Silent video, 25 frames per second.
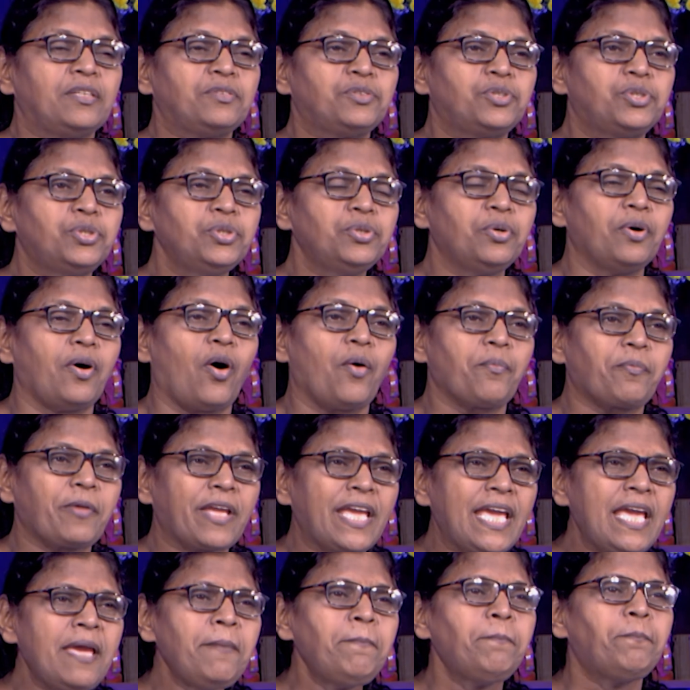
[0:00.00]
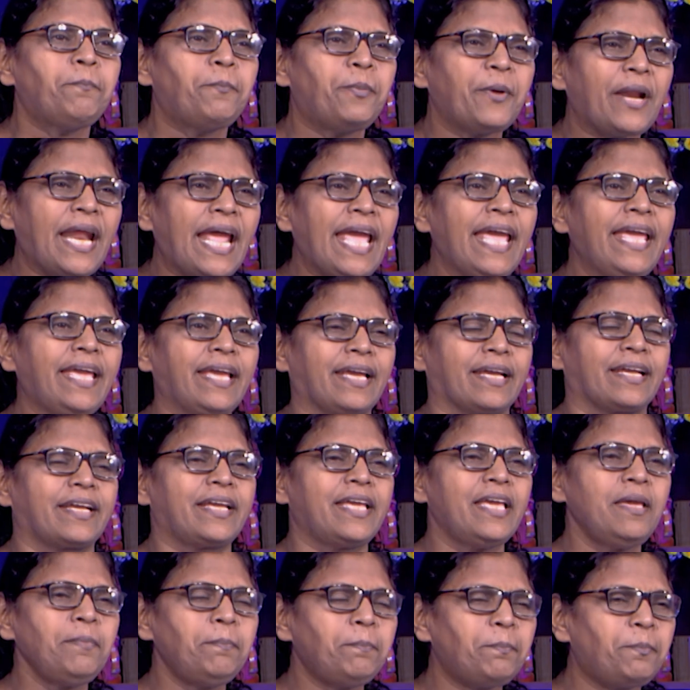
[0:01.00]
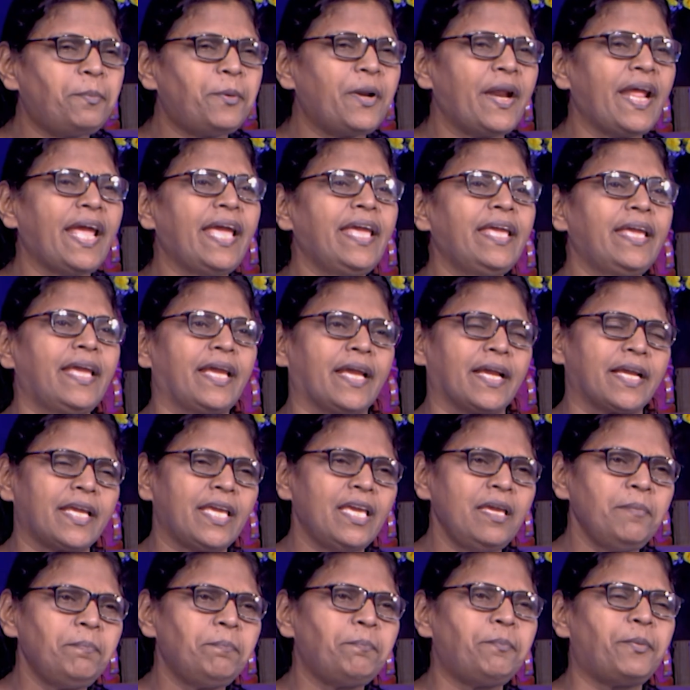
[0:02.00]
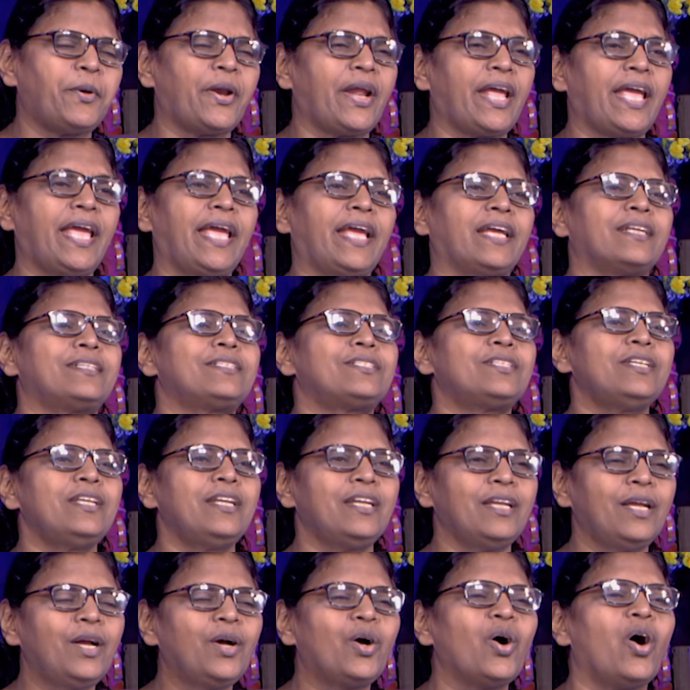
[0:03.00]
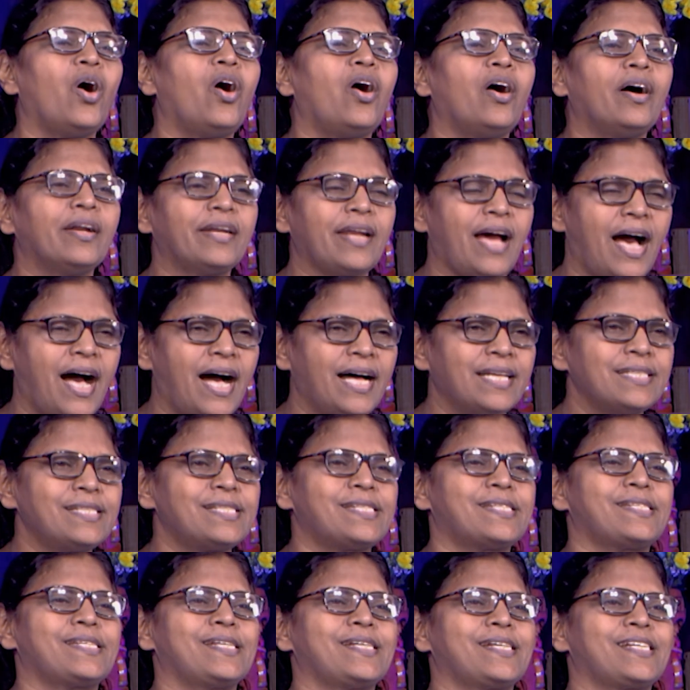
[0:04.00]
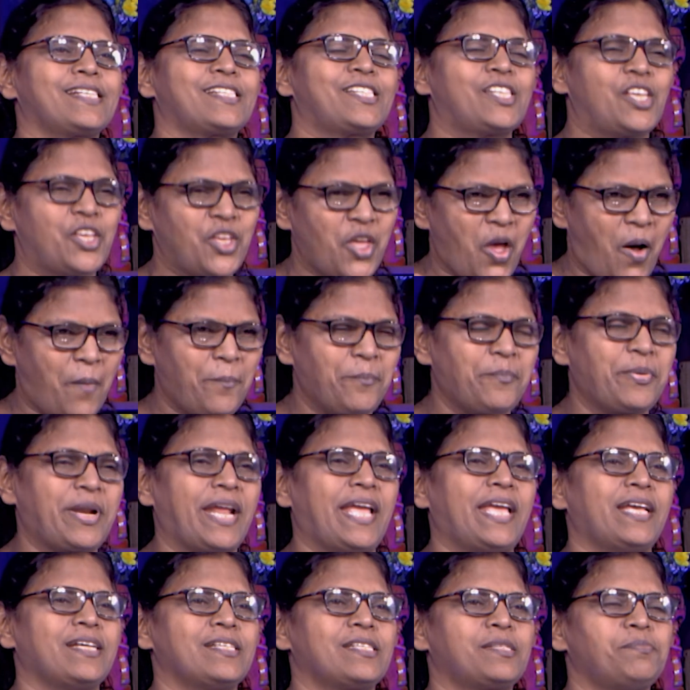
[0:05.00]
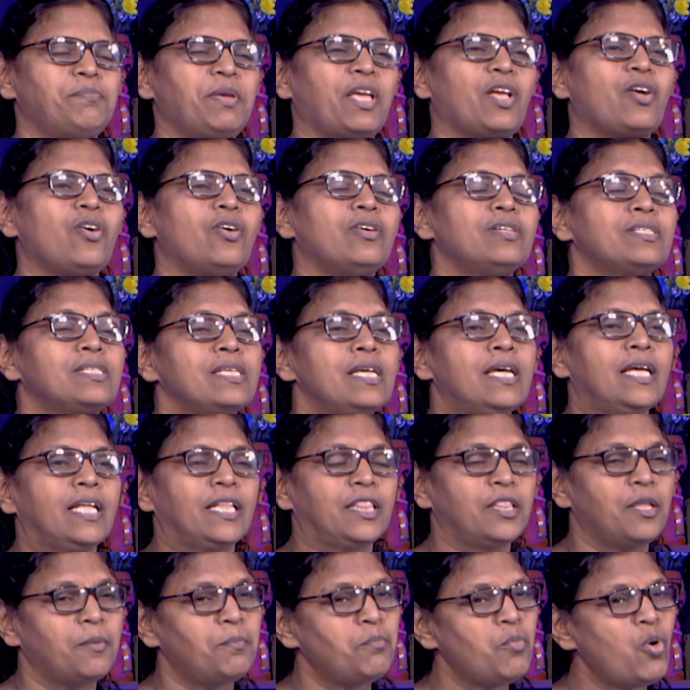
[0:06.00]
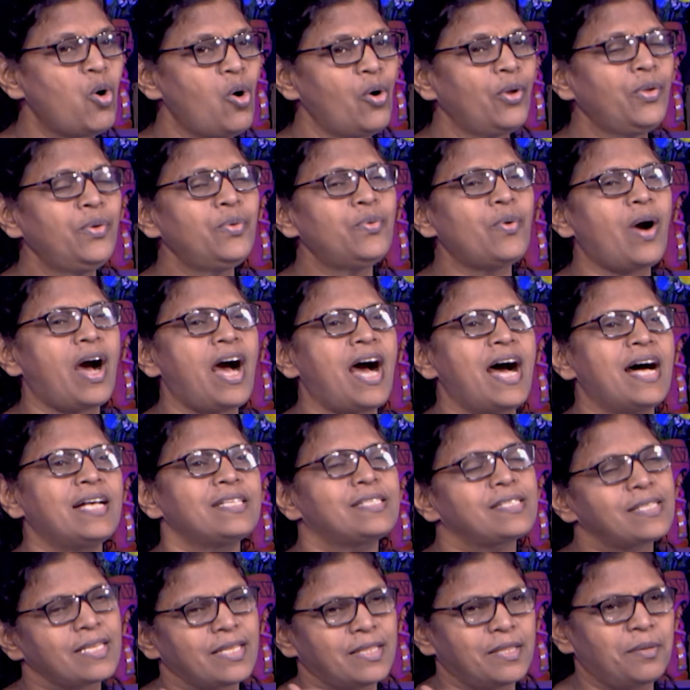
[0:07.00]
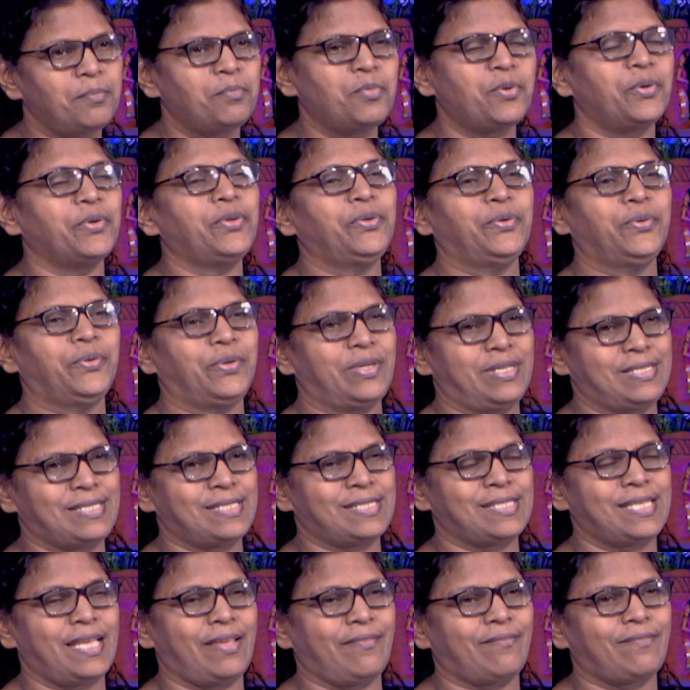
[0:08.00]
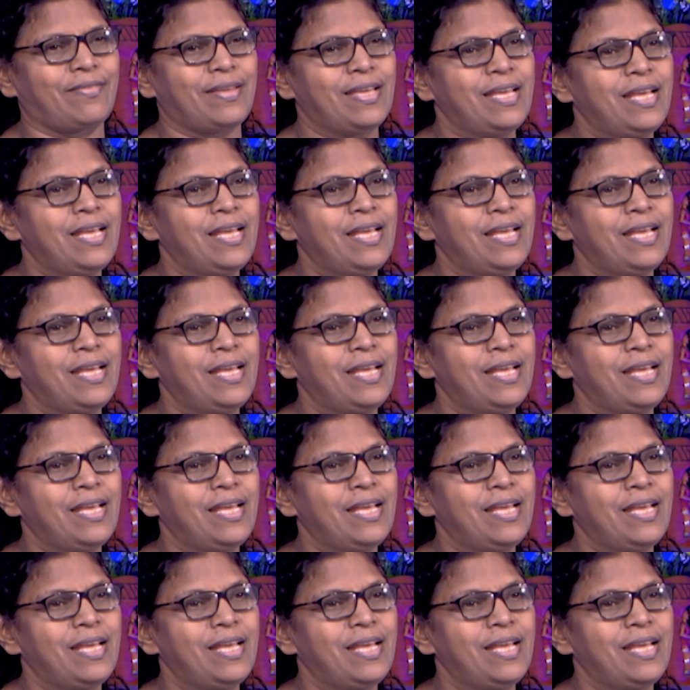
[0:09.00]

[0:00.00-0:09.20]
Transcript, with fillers: do keep praying keep praying keep praying till god answers your prayers because the more you ask the more you receive